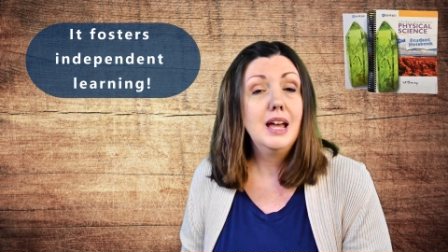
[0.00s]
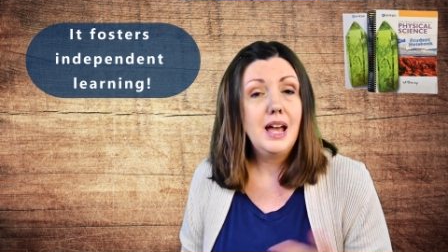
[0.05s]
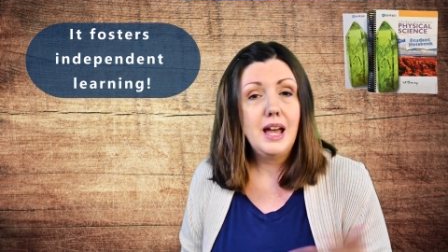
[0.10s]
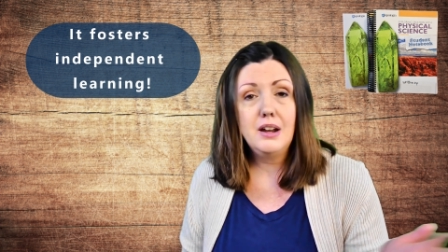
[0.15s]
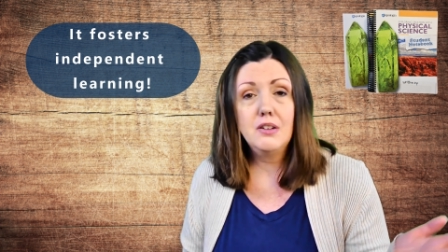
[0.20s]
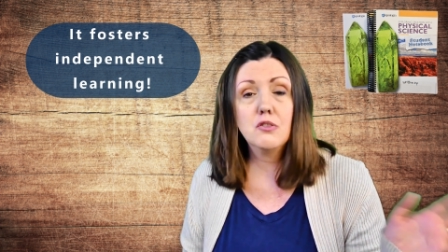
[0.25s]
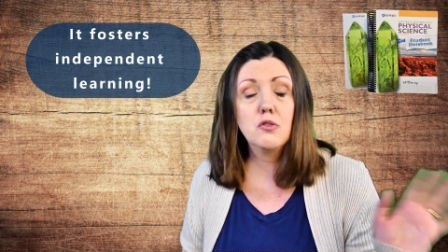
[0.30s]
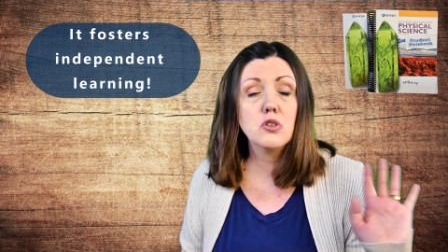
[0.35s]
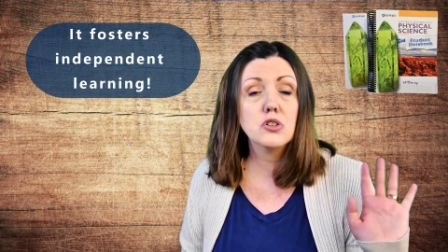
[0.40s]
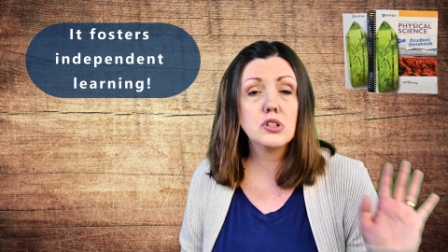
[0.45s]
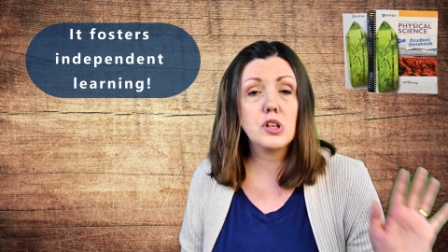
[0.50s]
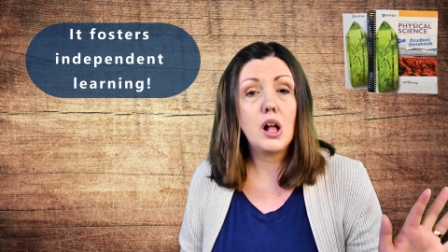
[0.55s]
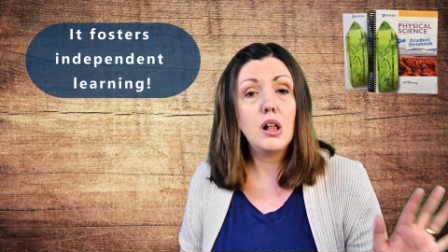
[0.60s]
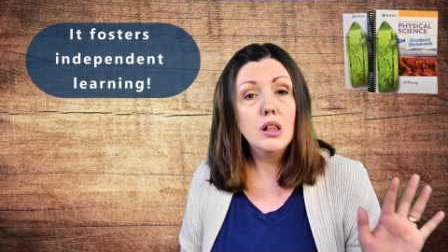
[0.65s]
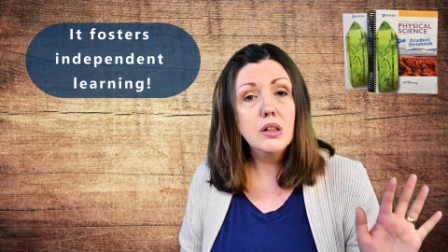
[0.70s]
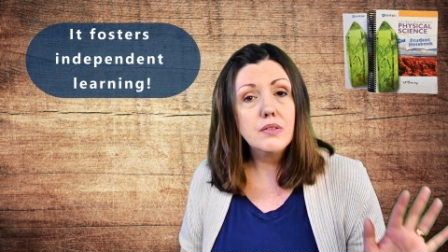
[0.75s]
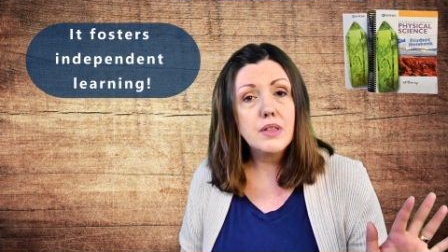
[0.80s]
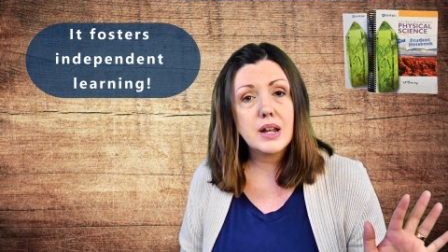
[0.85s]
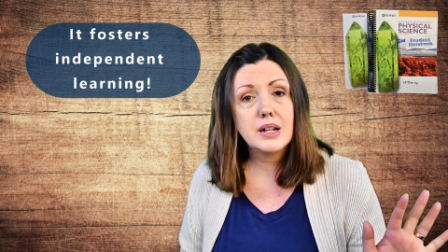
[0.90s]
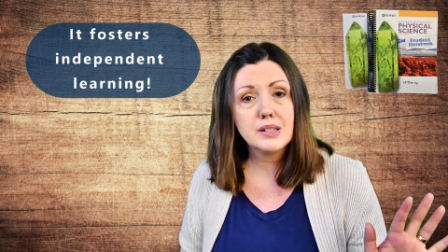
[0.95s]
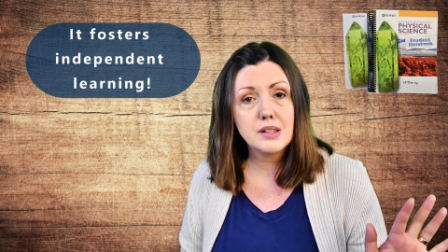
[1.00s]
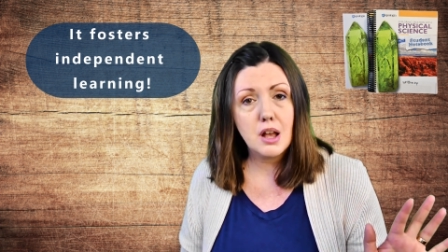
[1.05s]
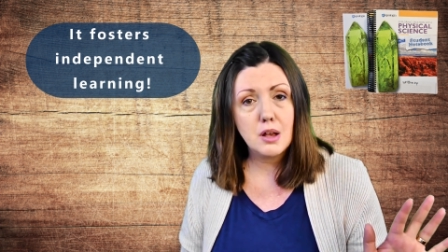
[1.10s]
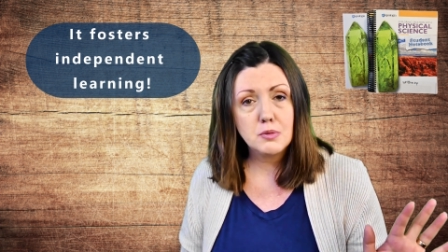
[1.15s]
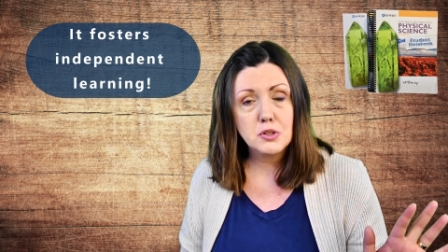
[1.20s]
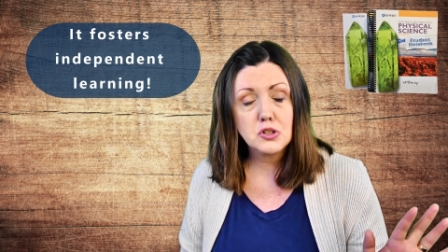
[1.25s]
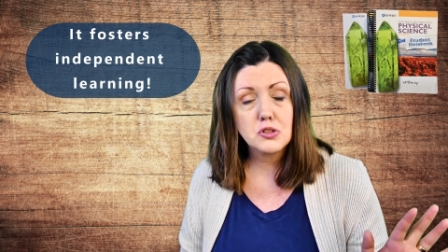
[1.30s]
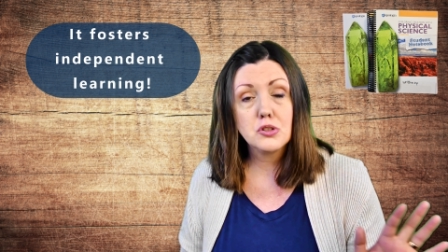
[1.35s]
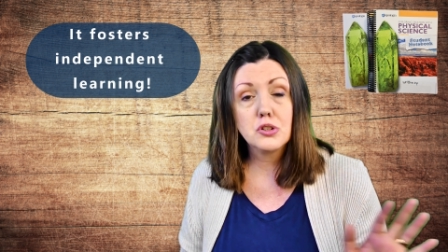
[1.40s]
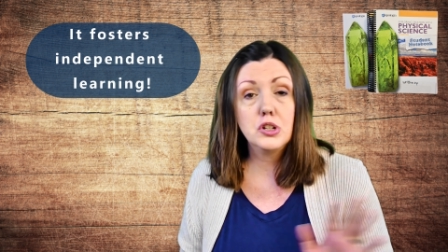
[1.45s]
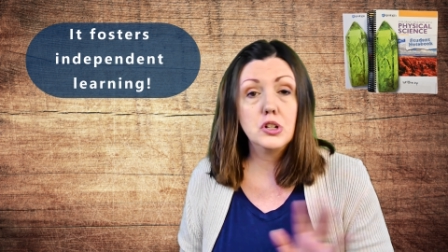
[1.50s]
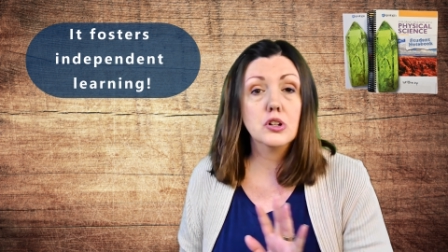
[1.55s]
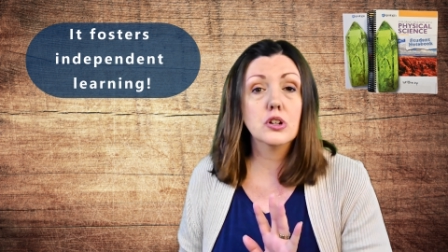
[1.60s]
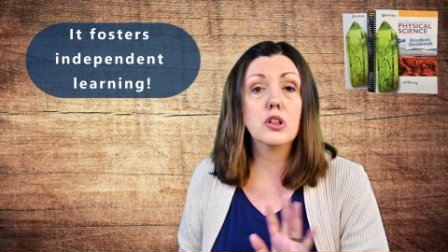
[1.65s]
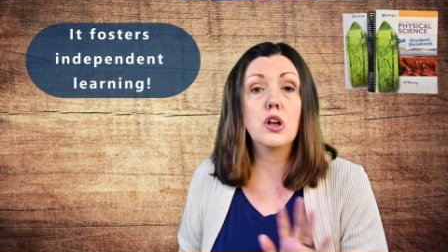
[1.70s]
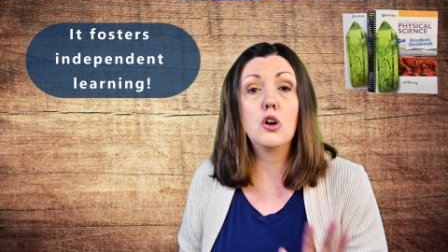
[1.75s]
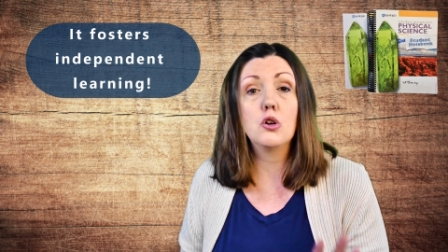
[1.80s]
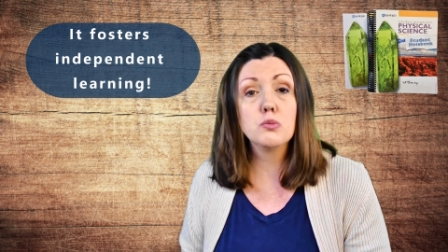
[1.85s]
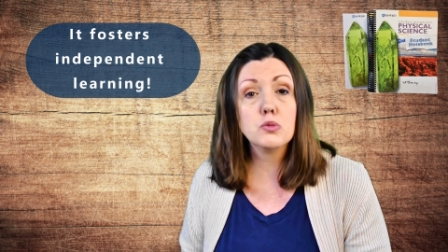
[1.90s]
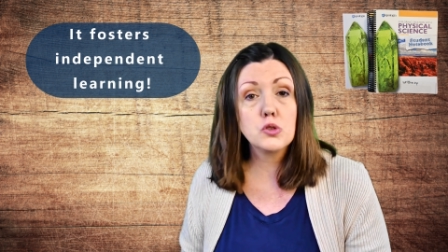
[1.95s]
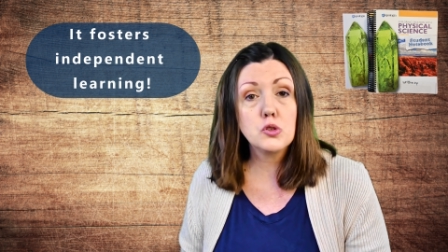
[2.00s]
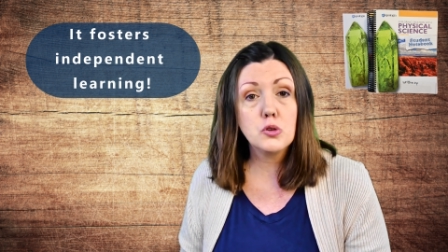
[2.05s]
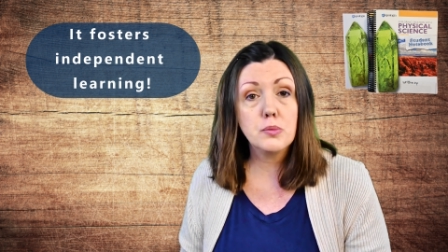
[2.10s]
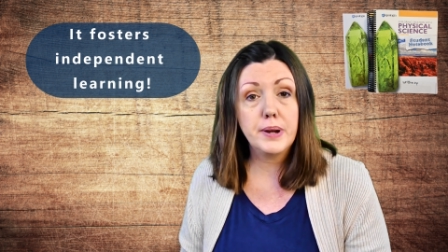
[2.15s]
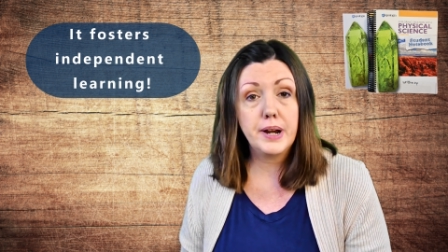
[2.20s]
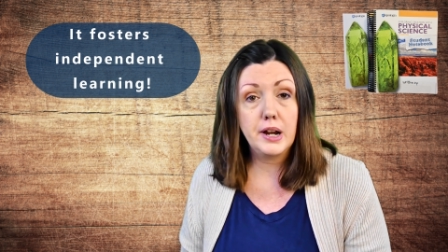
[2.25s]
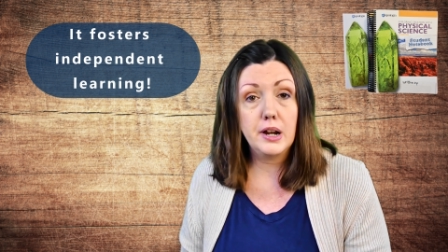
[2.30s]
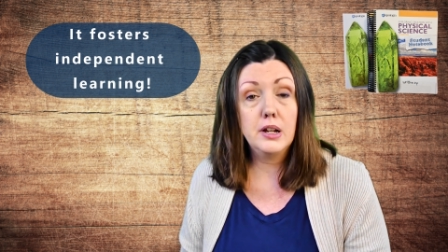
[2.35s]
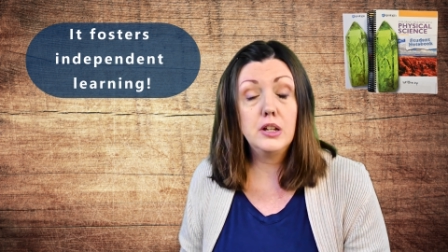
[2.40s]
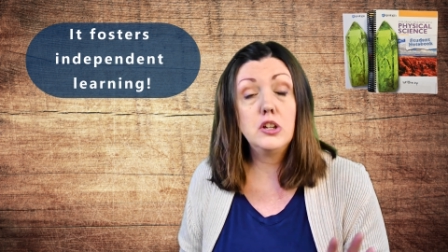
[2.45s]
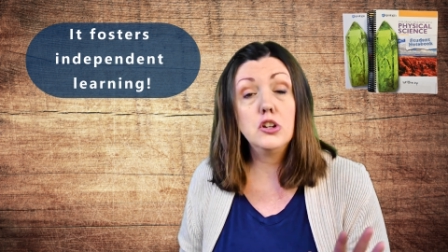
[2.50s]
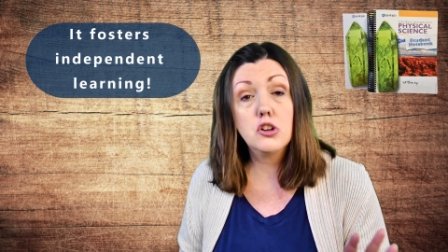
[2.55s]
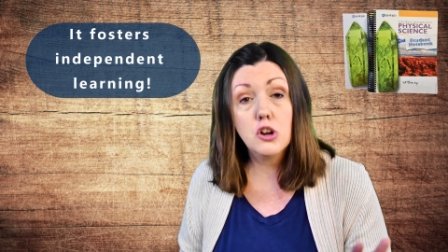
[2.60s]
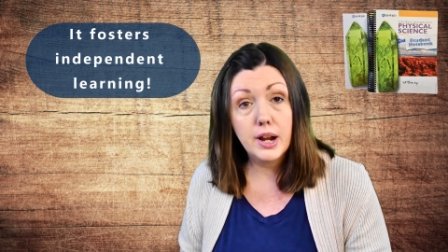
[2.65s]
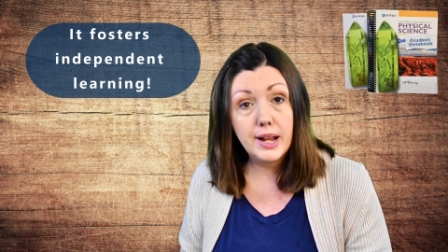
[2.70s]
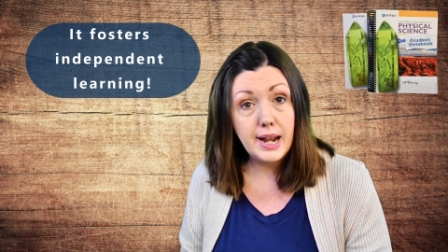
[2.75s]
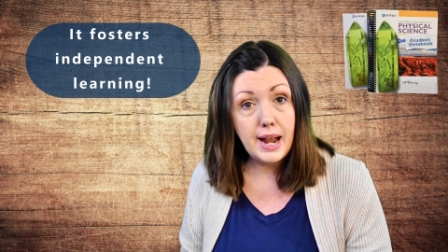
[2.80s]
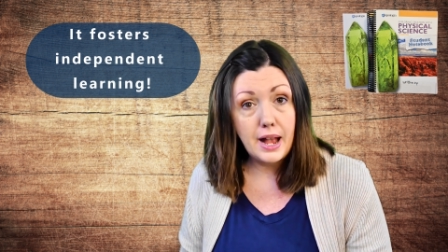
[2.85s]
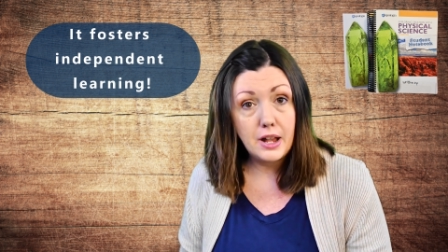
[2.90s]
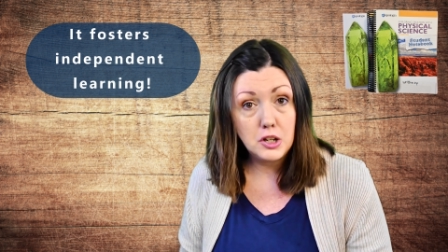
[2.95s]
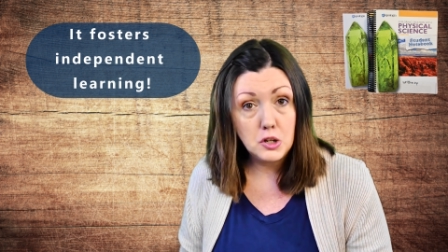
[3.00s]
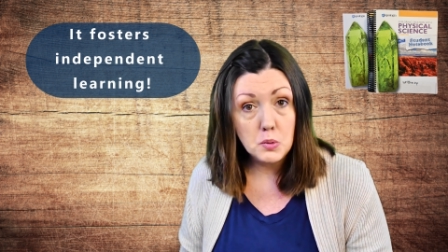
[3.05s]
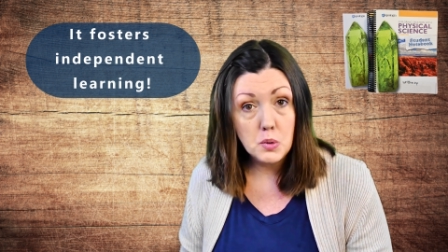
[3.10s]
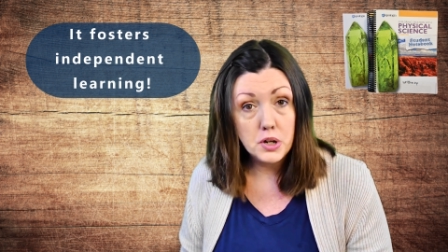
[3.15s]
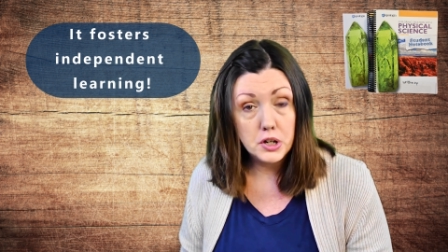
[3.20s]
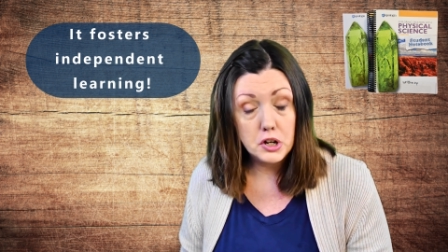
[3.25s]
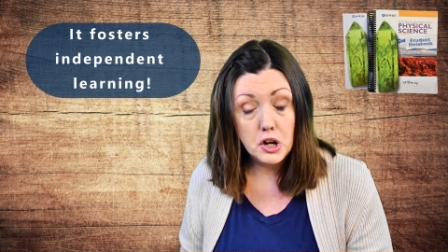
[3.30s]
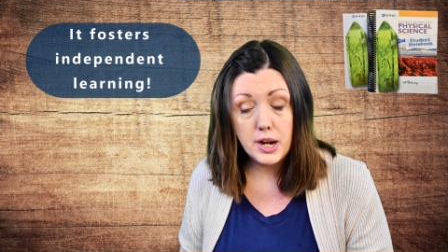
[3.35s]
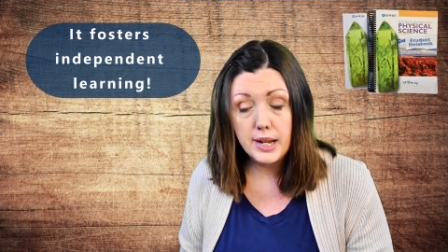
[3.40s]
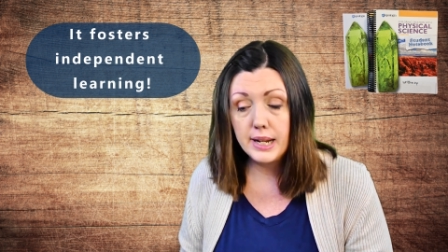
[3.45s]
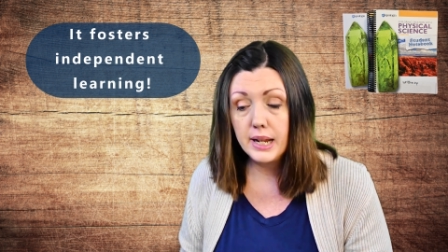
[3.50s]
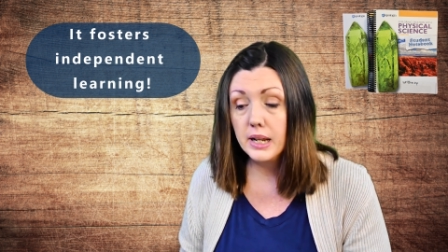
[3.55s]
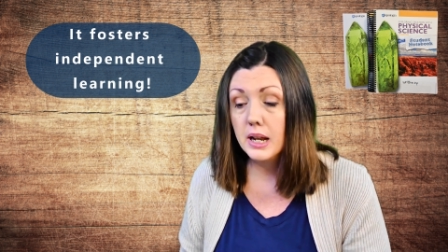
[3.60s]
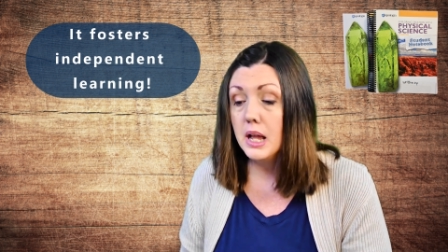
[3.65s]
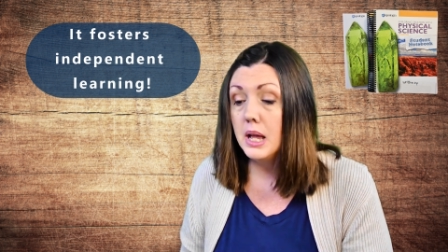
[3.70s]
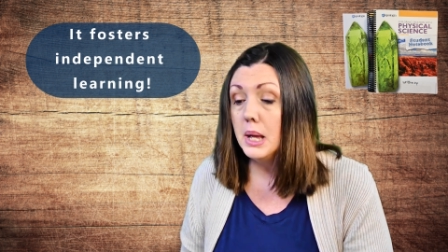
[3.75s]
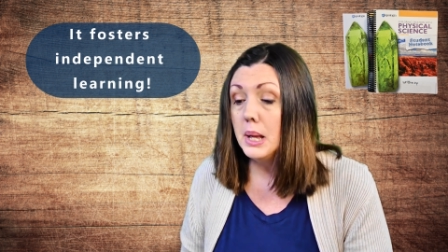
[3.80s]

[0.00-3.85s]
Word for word: And of course, all of that is optional. You're the homeschool parent, you grade it how you want to grade it.